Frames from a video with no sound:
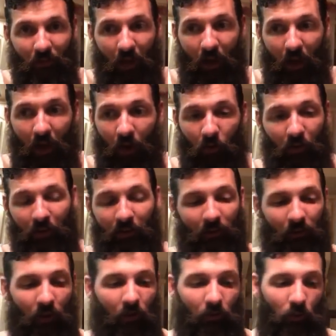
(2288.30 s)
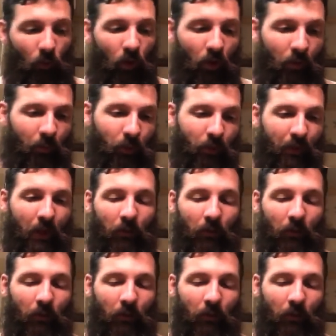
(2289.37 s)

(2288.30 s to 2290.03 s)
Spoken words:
I don't think these gloves are waterproof. That